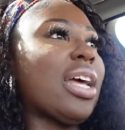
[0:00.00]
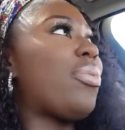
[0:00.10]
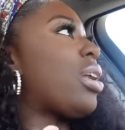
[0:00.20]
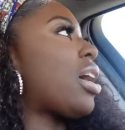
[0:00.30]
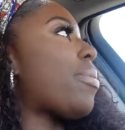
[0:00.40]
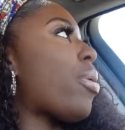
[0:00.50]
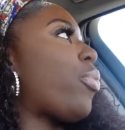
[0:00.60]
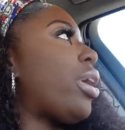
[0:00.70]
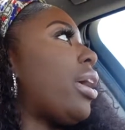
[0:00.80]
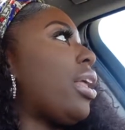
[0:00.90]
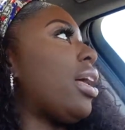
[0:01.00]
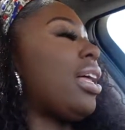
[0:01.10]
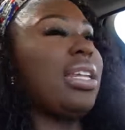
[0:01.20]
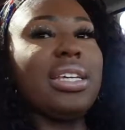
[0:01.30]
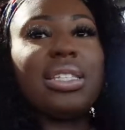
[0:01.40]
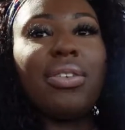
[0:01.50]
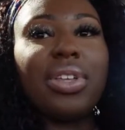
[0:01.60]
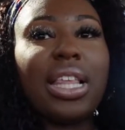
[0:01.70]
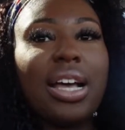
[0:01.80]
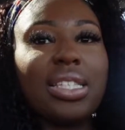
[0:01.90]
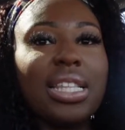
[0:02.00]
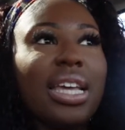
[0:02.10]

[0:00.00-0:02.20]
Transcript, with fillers: they want to come up with a list of a thousand